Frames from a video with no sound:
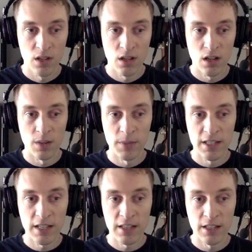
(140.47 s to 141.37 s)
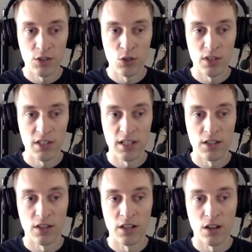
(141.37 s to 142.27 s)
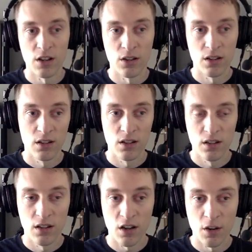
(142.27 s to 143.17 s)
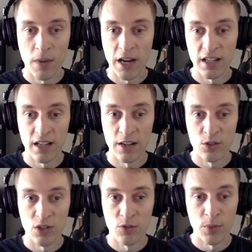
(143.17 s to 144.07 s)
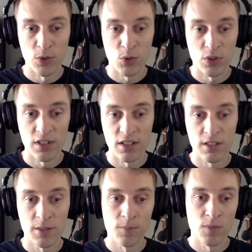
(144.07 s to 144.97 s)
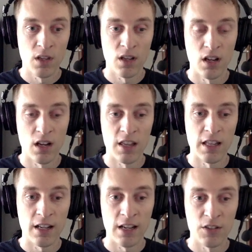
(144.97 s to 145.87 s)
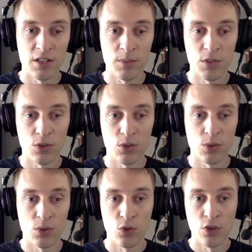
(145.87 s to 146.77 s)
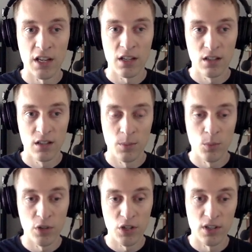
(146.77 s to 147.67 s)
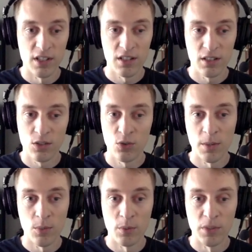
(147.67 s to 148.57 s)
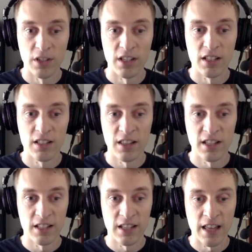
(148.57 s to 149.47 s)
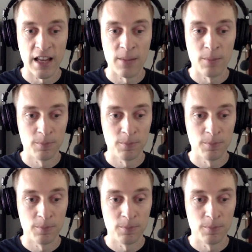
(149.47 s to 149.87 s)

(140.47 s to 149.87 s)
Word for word: Um, he's got these units here that are, are mining energy from those sources, uh, and that allows him to create more units, create more buildings, and things like that.